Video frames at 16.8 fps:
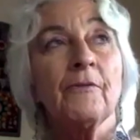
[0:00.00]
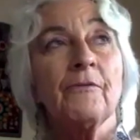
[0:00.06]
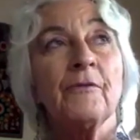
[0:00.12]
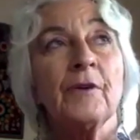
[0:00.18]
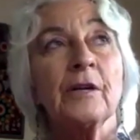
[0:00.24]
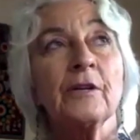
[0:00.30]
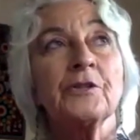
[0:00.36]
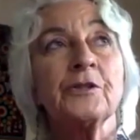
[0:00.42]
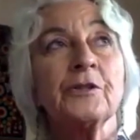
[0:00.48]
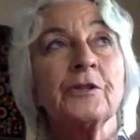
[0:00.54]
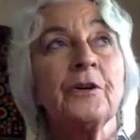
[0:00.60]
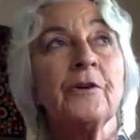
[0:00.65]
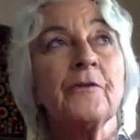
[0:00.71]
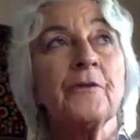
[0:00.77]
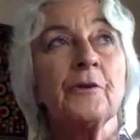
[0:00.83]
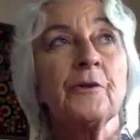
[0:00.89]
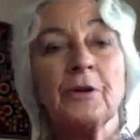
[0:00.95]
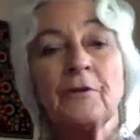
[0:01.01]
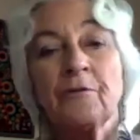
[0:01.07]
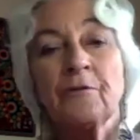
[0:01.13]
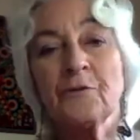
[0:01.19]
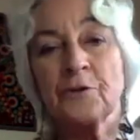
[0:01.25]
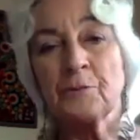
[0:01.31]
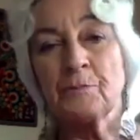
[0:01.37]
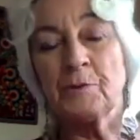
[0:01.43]
function of your
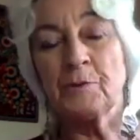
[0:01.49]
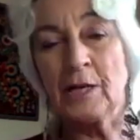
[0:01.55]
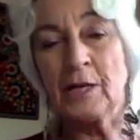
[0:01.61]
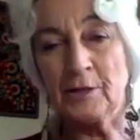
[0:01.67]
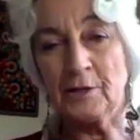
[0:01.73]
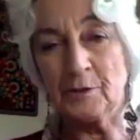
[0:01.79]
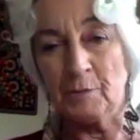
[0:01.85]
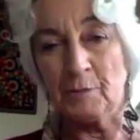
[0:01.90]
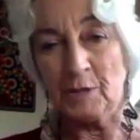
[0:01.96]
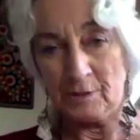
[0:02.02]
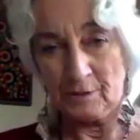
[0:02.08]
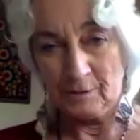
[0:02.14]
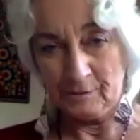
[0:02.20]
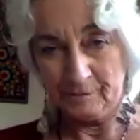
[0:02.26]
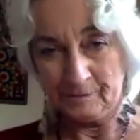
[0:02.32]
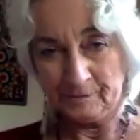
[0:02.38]
infraspinatus muscle.